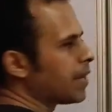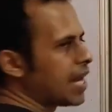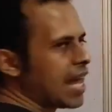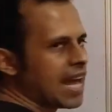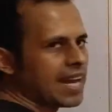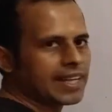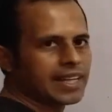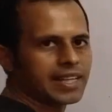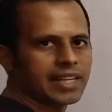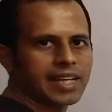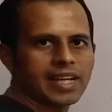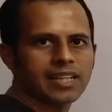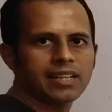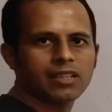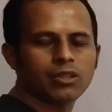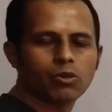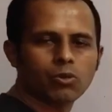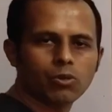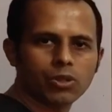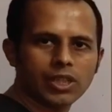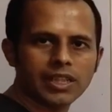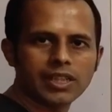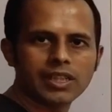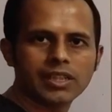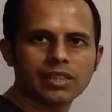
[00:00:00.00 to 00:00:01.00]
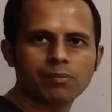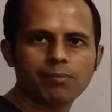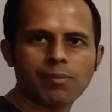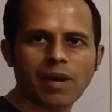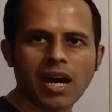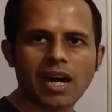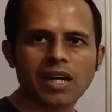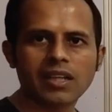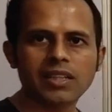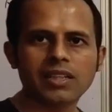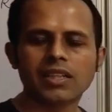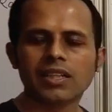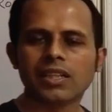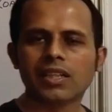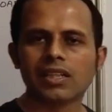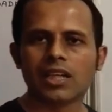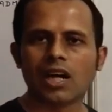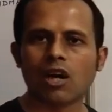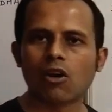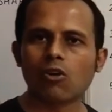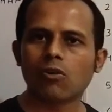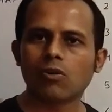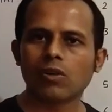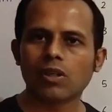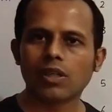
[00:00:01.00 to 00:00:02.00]
planning and coding part.
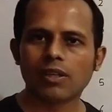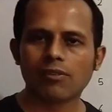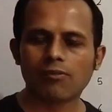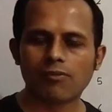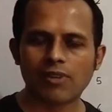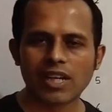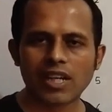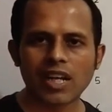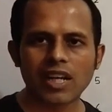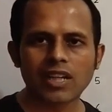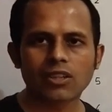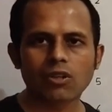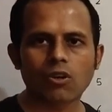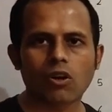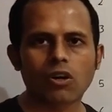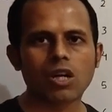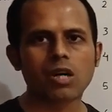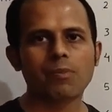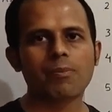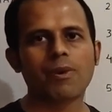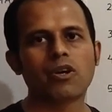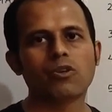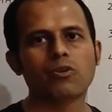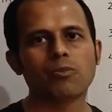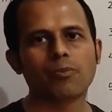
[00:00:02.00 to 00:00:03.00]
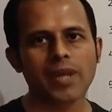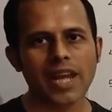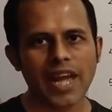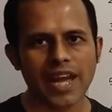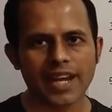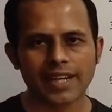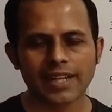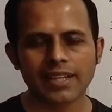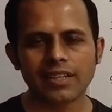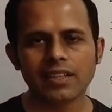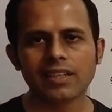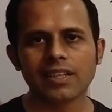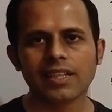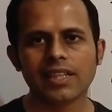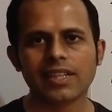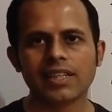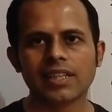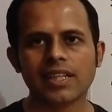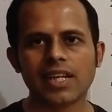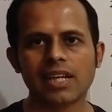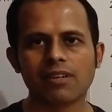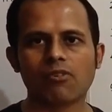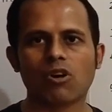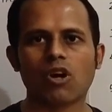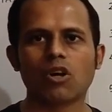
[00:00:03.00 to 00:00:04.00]
Now, when I talk about planning
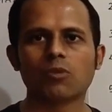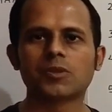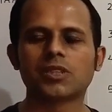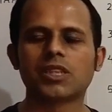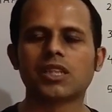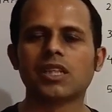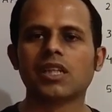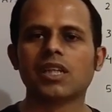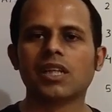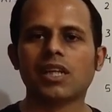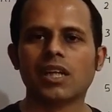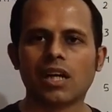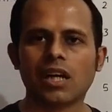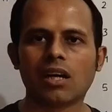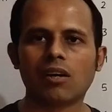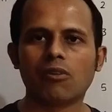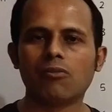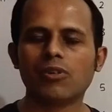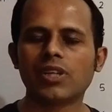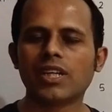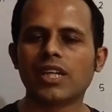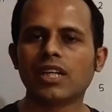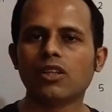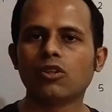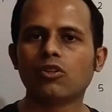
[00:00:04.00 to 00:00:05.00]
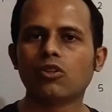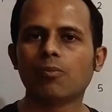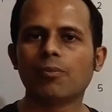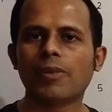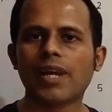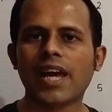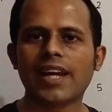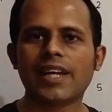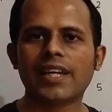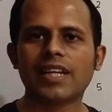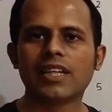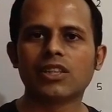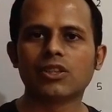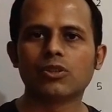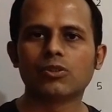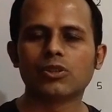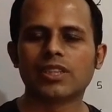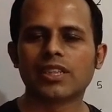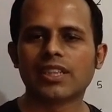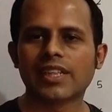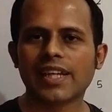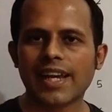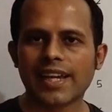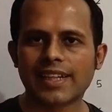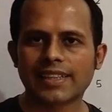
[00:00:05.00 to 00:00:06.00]
in DevOps, uh, we can do planning
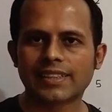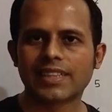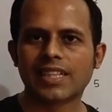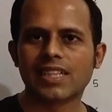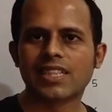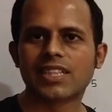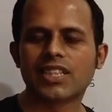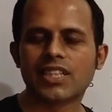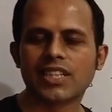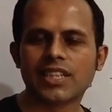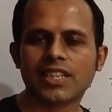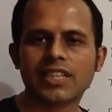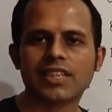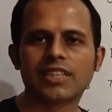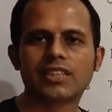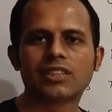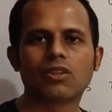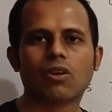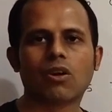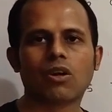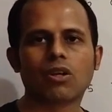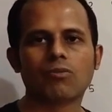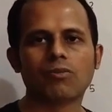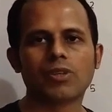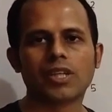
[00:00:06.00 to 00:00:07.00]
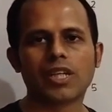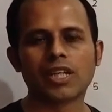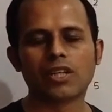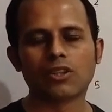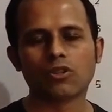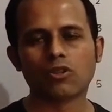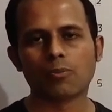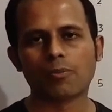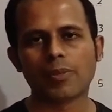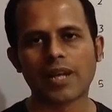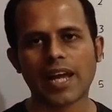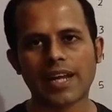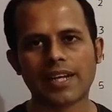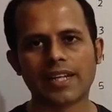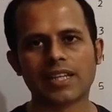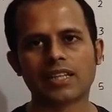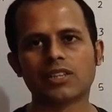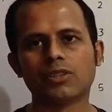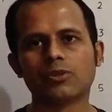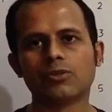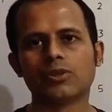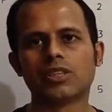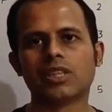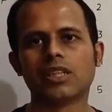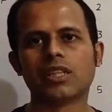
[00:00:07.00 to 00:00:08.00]
using Excel sheets or we can do
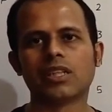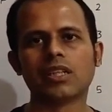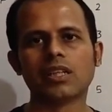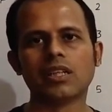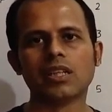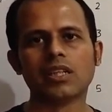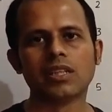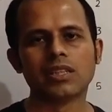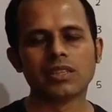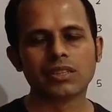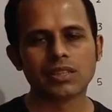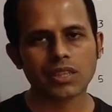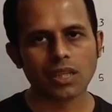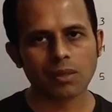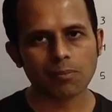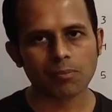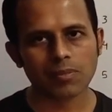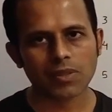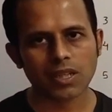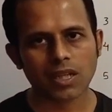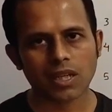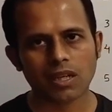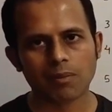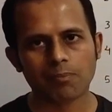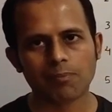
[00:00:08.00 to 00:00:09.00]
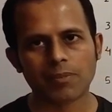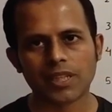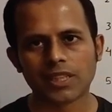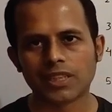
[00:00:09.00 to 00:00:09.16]
planning using some uh,